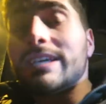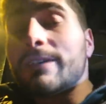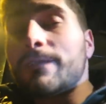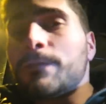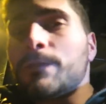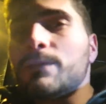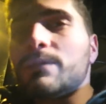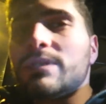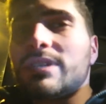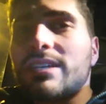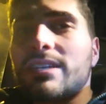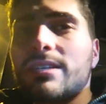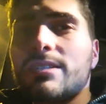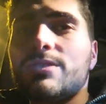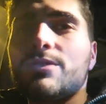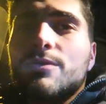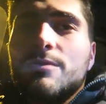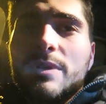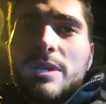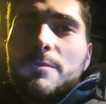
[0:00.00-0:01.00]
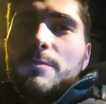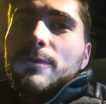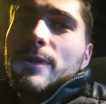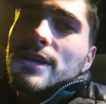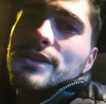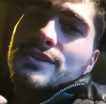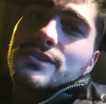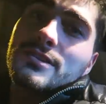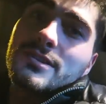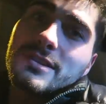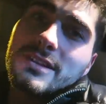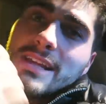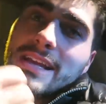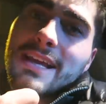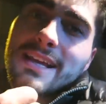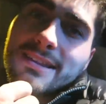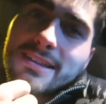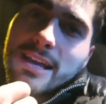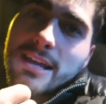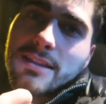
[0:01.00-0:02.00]
If you did, do me the pleasure and
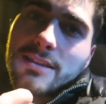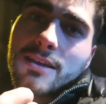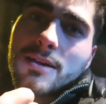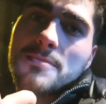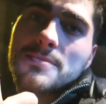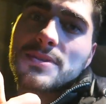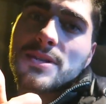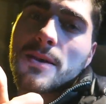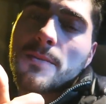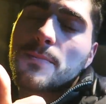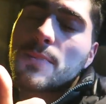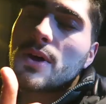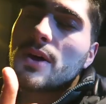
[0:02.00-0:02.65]
hit that thumbs up